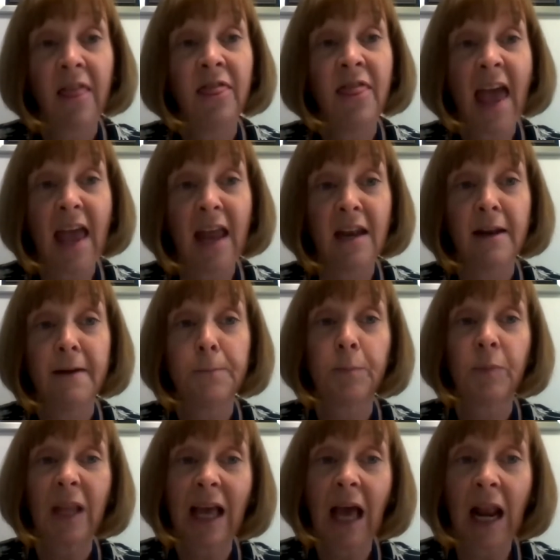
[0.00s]
then
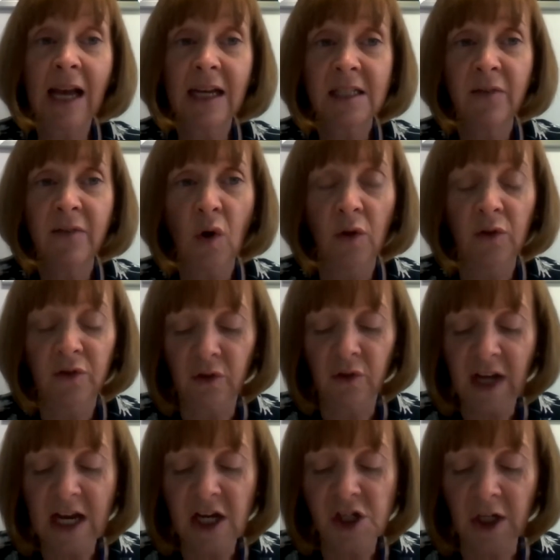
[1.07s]
collective
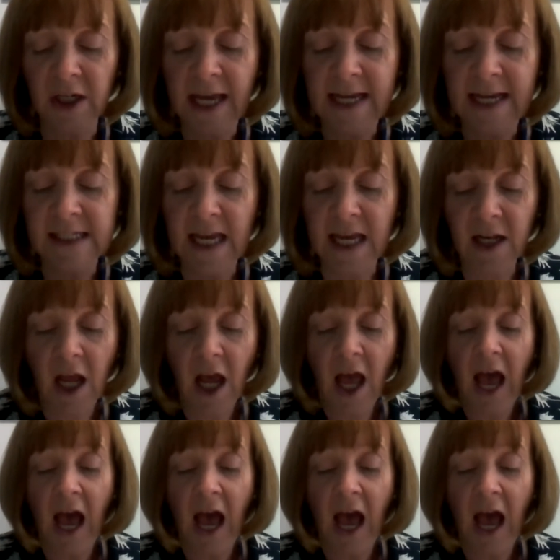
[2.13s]
consultation kicks in,